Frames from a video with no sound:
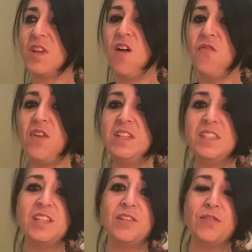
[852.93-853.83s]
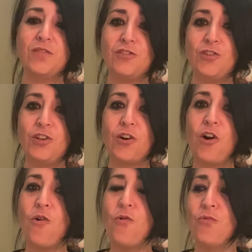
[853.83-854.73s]
offensive to
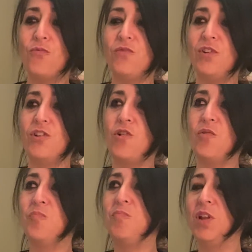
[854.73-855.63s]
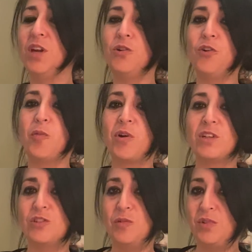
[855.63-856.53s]
your own, you know, political or
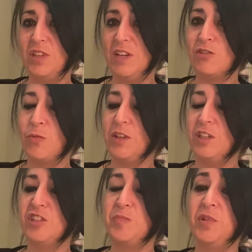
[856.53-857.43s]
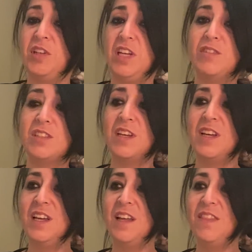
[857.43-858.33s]
personal beliefs or religious beliefs.
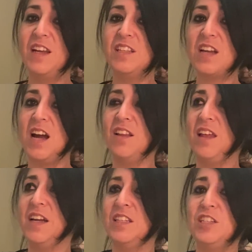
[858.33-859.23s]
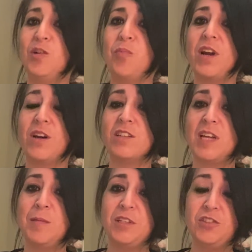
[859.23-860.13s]
That is kind of like a deal breaker
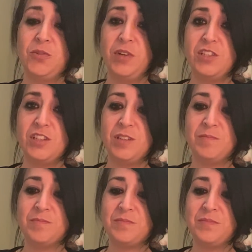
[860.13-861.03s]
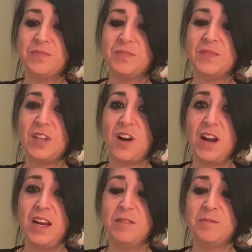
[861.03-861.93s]
type situation. All
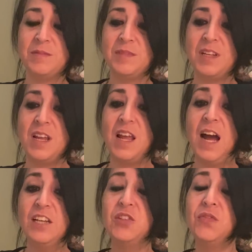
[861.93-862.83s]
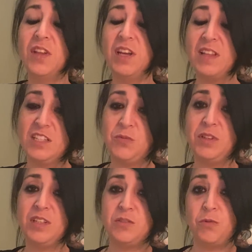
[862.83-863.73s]
right. I do feel like that's
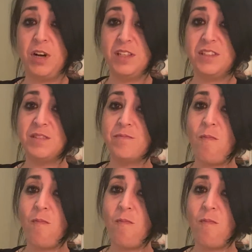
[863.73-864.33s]
what this was.